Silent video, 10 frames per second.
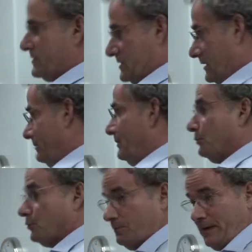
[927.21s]
is telling
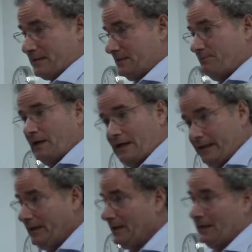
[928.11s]
people who are passing
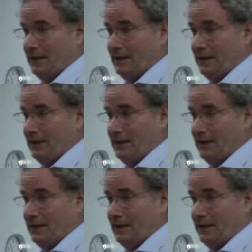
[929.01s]
by